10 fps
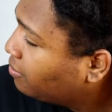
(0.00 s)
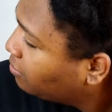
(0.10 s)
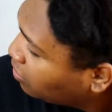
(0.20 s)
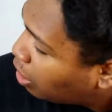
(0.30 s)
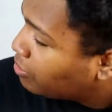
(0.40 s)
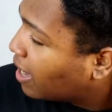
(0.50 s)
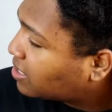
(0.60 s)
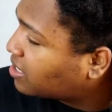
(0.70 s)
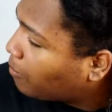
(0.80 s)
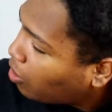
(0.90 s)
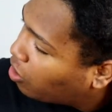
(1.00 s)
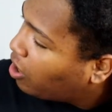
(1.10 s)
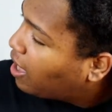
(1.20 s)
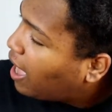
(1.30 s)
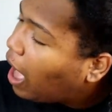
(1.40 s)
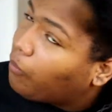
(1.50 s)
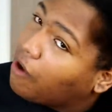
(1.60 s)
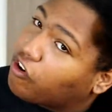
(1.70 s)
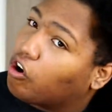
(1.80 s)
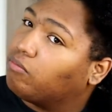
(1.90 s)
you know, next summer.
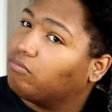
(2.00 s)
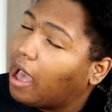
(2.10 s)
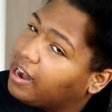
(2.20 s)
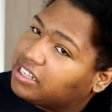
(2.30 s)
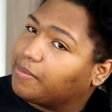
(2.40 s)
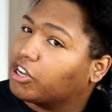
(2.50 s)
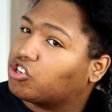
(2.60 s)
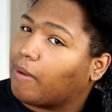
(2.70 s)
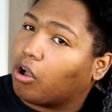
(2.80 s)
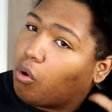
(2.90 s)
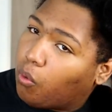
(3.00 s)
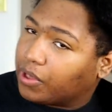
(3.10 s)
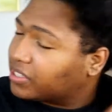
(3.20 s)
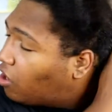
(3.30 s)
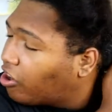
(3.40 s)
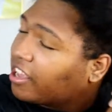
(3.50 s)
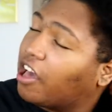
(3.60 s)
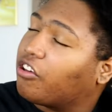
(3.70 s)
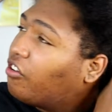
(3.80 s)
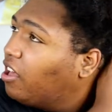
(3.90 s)
However, I need to make sure my coins are
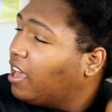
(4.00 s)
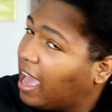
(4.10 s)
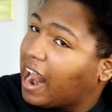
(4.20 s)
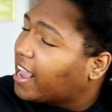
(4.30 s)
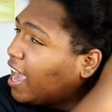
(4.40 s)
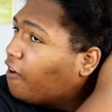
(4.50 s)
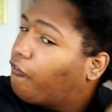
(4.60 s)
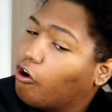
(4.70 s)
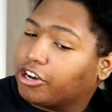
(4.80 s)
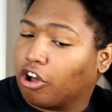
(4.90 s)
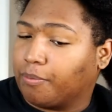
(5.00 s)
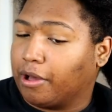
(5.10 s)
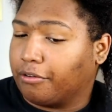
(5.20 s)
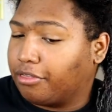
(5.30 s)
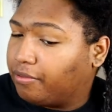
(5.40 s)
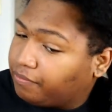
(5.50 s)
together, and I can't afford to go to both.